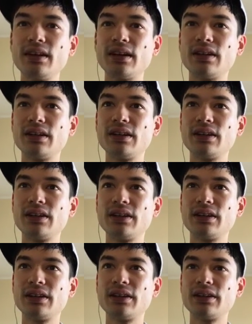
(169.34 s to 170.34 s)
And then,
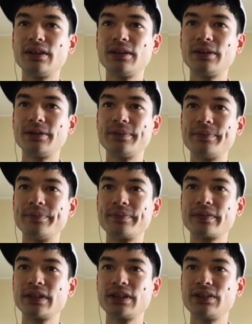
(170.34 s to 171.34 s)
um,
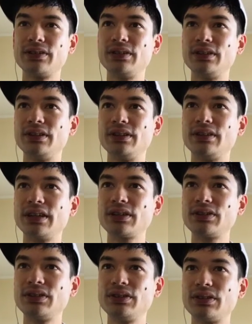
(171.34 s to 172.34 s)
let's see,
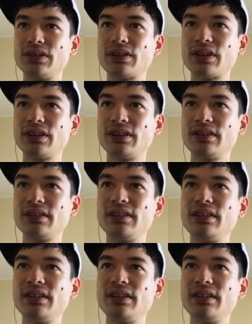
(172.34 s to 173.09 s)
next is uh, Satan,